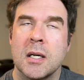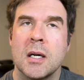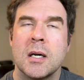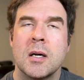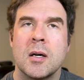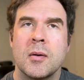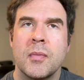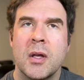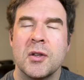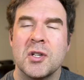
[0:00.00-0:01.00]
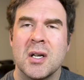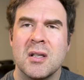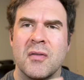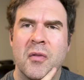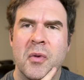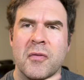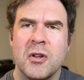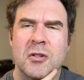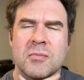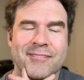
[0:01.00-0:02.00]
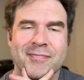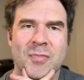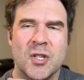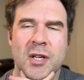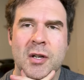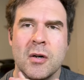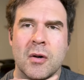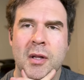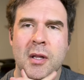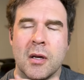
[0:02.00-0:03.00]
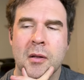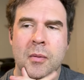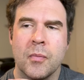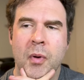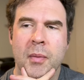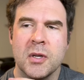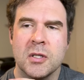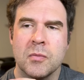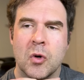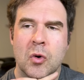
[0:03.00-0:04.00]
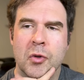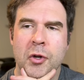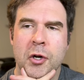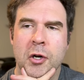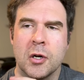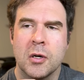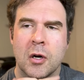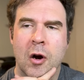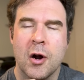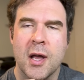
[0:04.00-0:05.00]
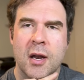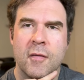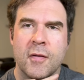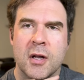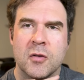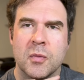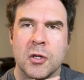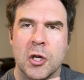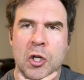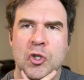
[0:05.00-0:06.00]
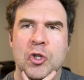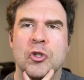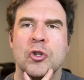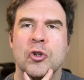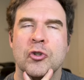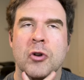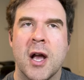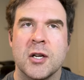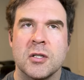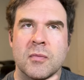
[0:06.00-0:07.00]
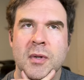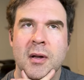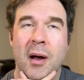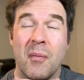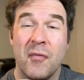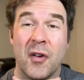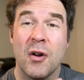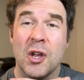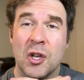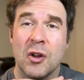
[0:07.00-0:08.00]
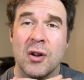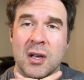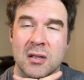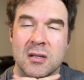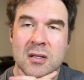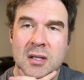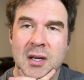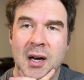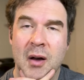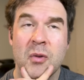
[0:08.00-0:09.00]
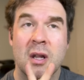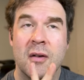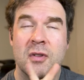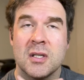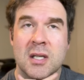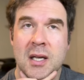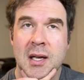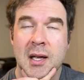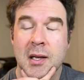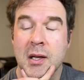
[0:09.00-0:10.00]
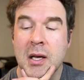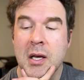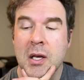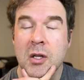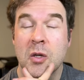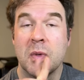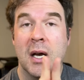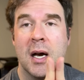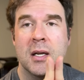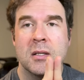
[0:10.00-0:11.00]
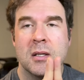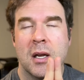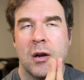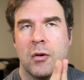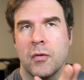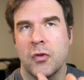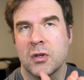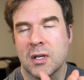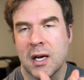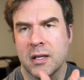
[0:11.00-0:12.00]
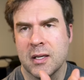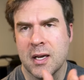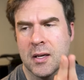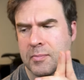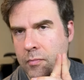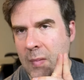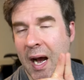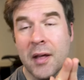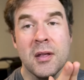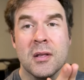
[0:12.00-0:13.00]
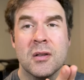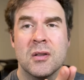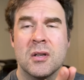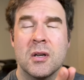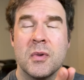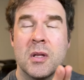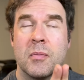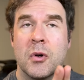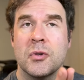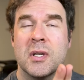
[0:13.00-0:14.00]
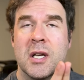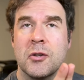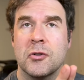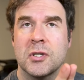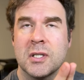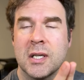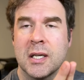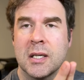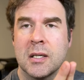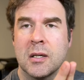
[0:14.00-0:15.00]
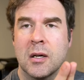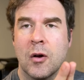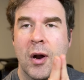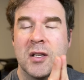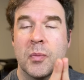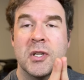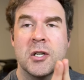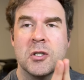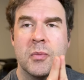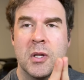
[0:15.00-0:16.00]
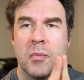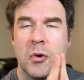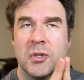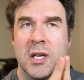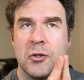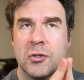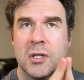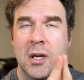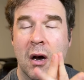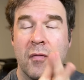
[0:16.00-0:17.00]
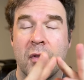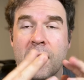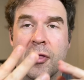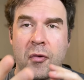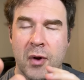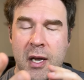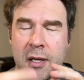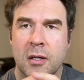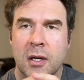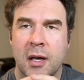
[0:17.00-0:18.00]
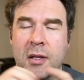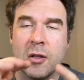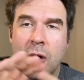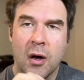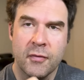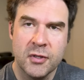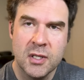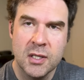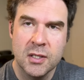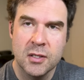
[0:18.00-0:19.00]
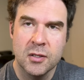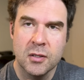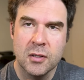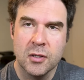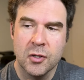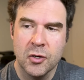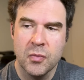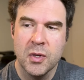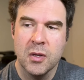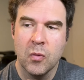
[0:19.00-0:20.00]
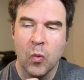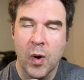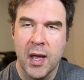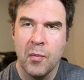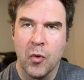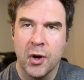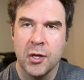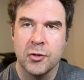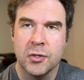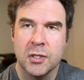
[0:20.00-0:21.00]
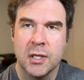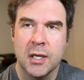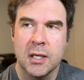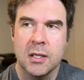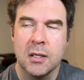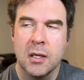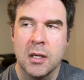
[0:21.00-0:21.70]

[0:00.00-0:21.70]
And the Giants have never been featured, which I know that probably some older hard-headed fans would be like, it's just a distraction, but I'm very curious. I would love to see it. And to be honest, and I don't know if this is a hot take, I think this is going to be the most interesting or has the potential to be the most interesting of the three. I think the offseason could be way more interesting